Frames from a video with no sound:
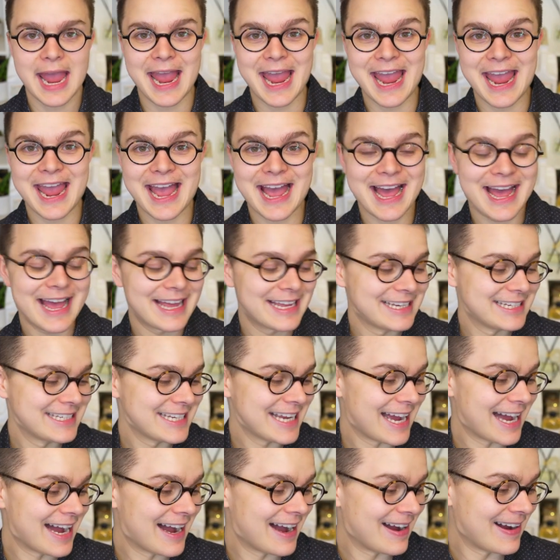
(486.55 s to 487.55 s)

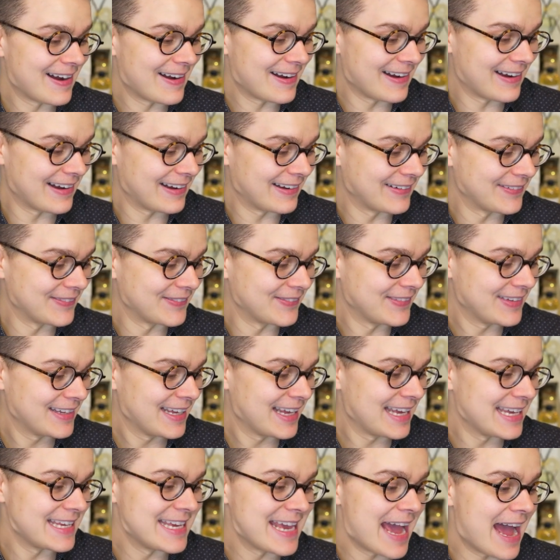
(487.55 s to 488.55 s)
And um,
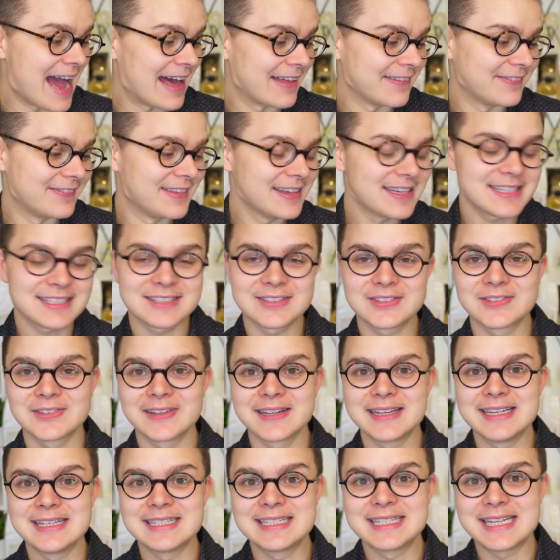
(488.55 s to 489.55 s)
yeah, this
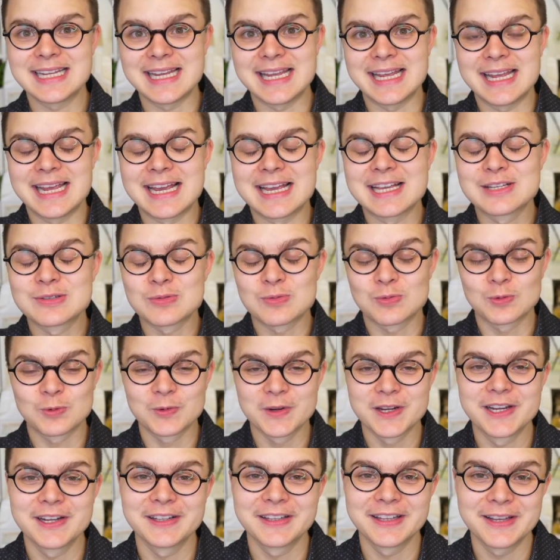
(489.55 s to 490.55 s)
green tea is
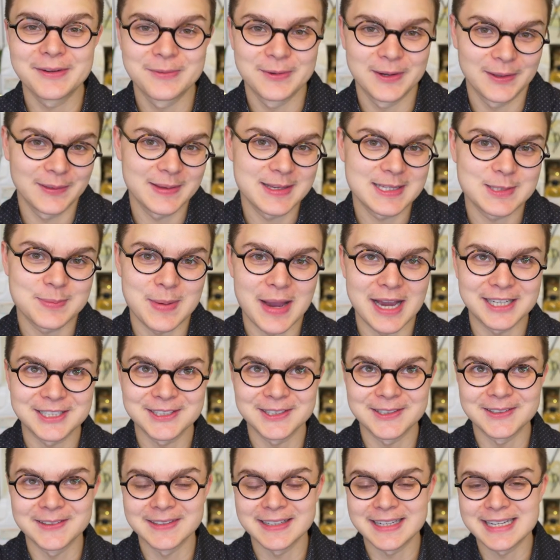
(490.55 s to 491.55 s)
really, really
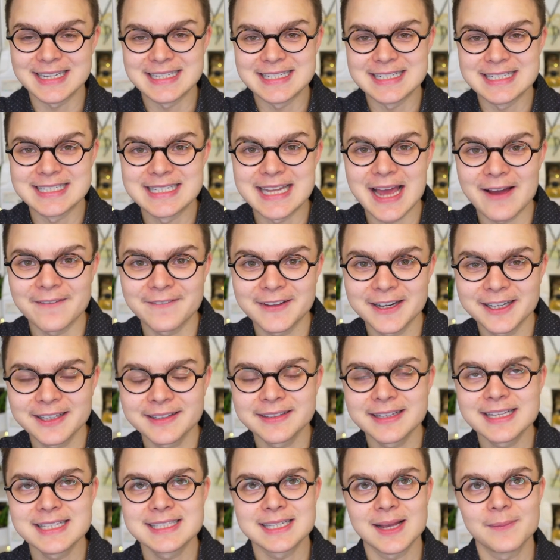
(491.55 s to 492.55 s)
special and
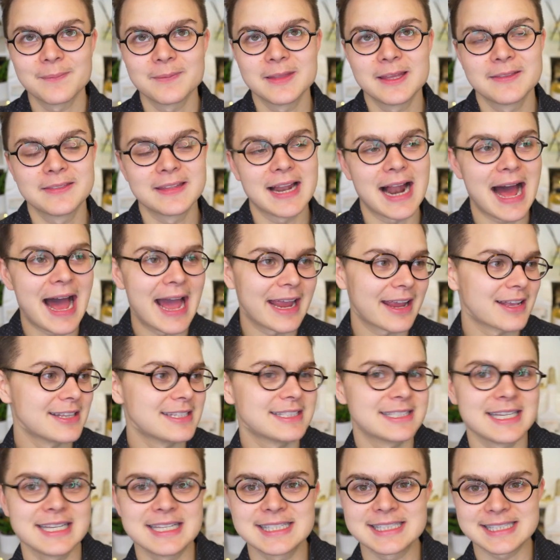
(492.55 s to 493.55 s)
definitely something that I could
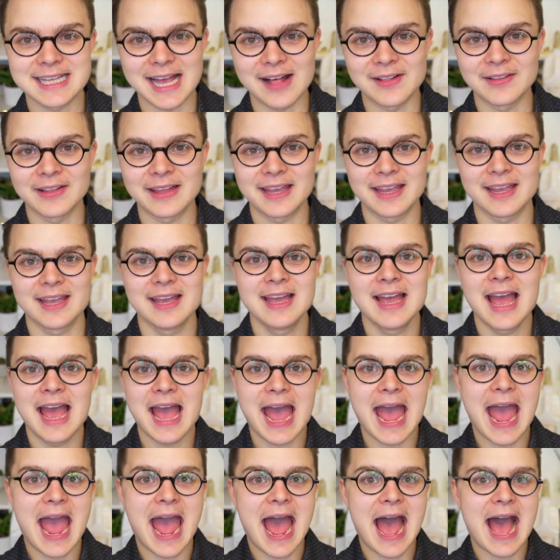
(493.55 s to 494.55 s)
see selling
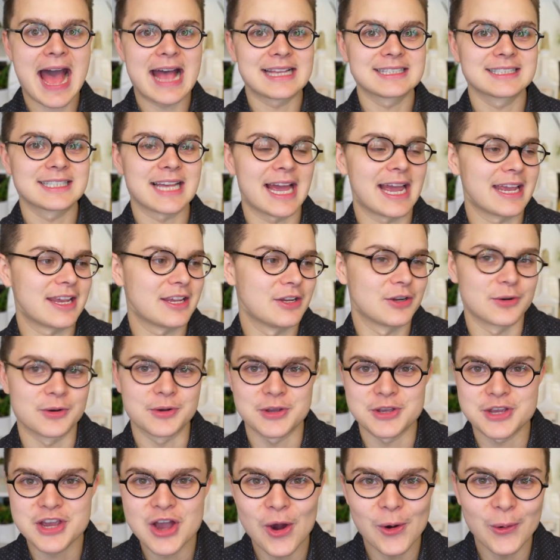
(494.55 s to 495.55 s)
as like your
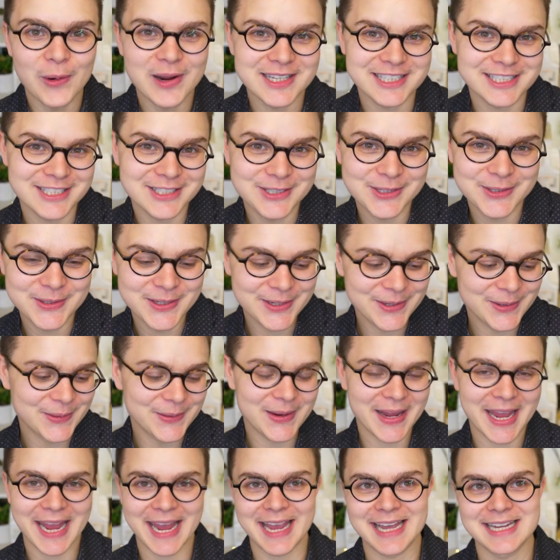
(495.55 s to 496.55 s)
yoga
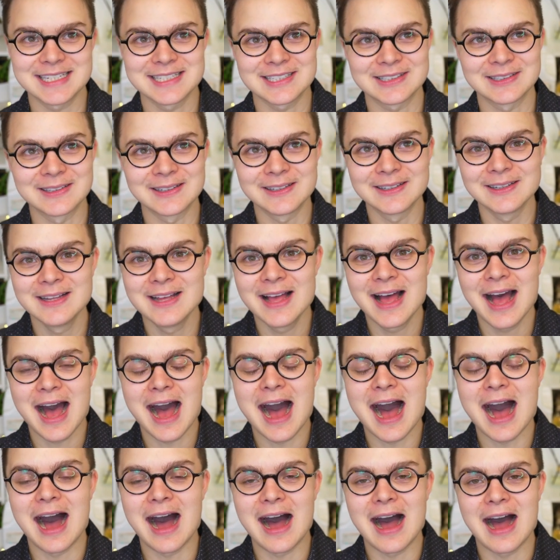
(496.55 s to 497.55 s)
studio candle
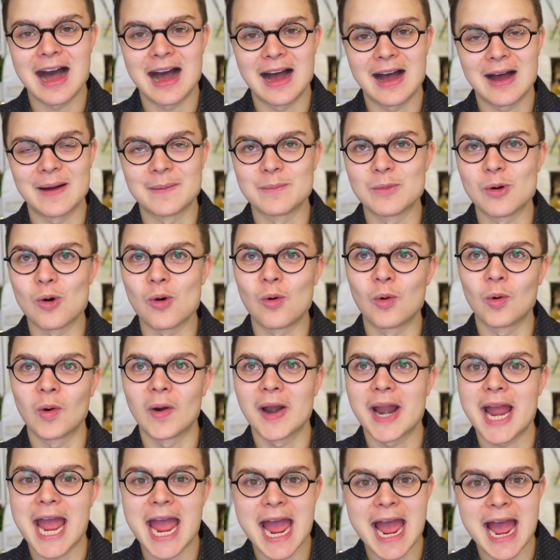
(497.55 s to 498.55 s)
um,
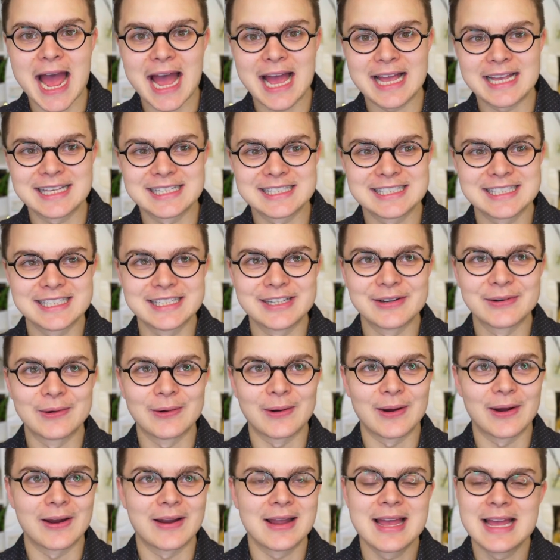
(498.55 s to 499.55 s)
or as
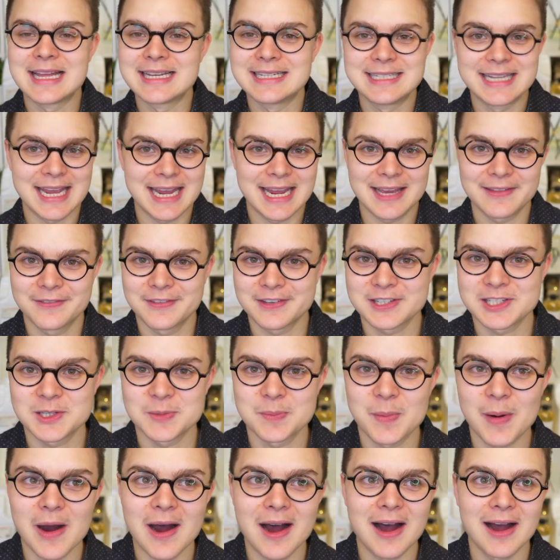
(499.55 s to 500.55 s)
your day at the
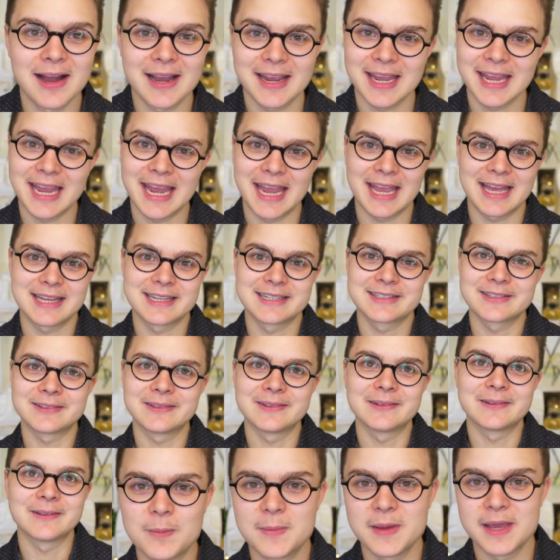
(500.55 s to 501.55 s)
spa
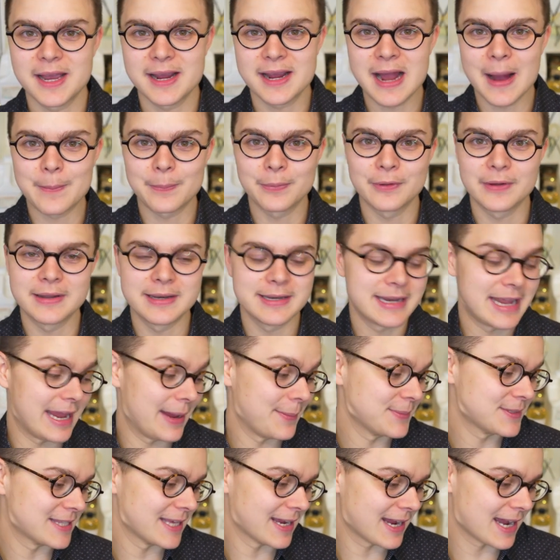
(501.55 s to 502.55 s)
candle. Be a couple of
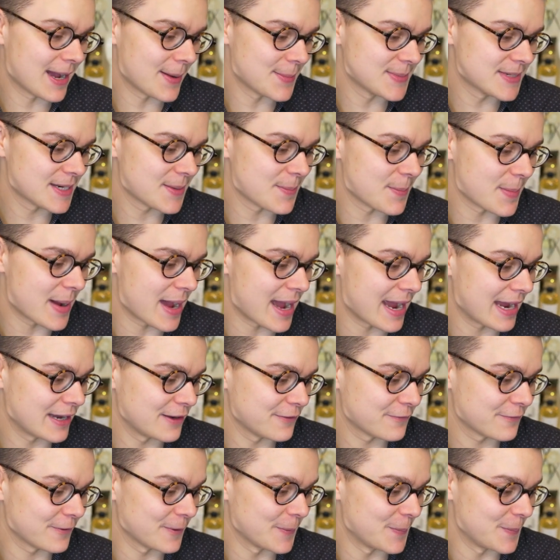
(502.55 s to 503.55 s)
names that come to
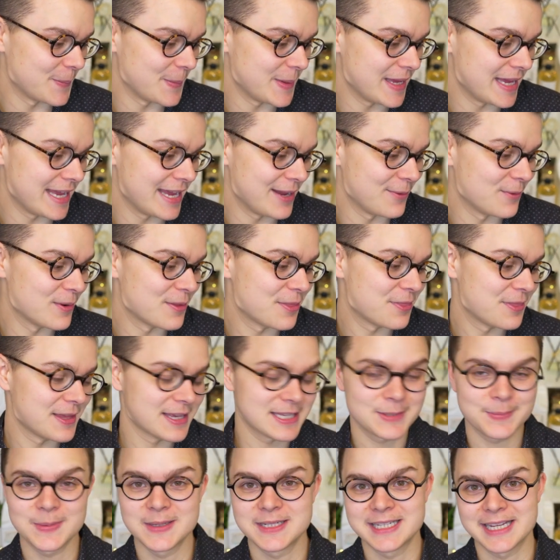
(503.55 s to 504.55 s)
mind for me with
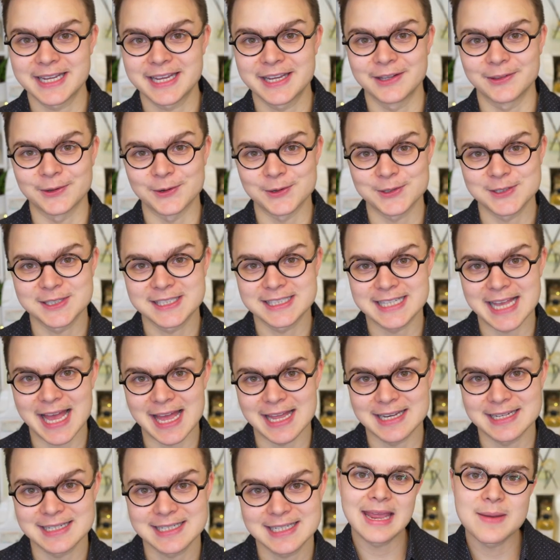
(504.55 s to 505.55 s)
this particular
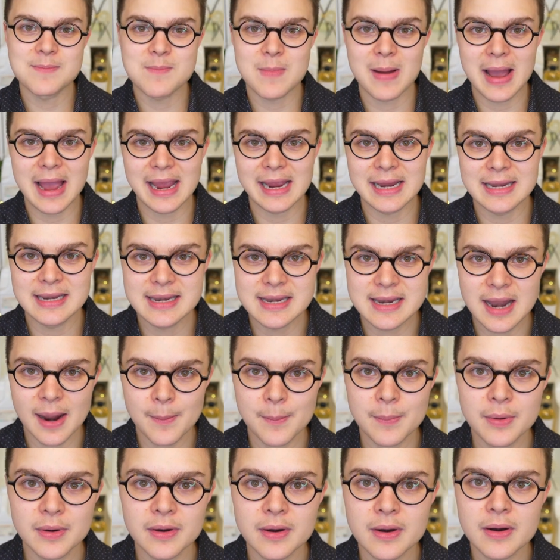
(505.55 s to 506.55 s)
scent. In my
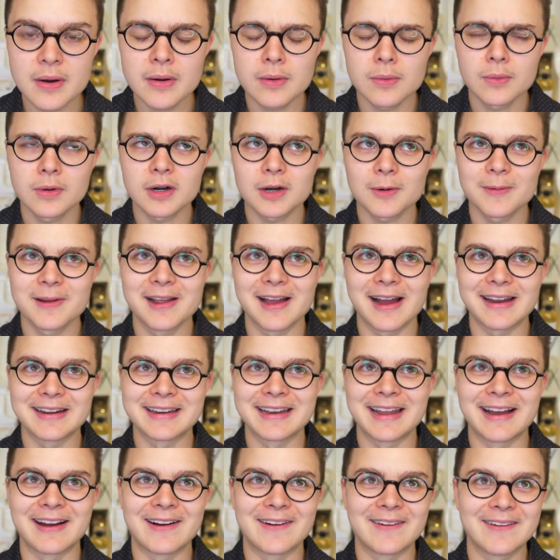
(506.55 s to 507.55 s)
number, what are we
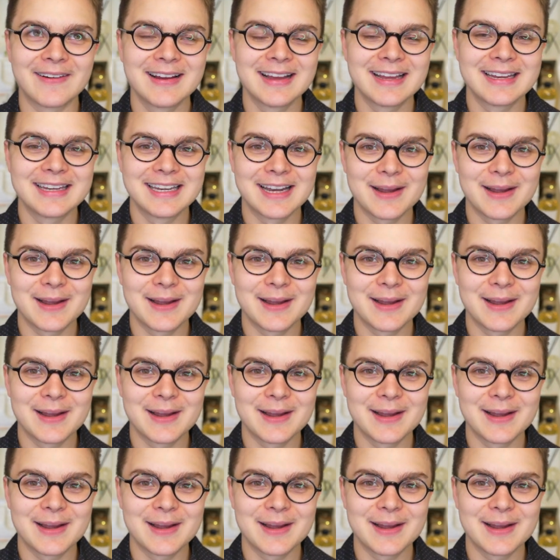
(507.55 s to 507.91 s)
on now?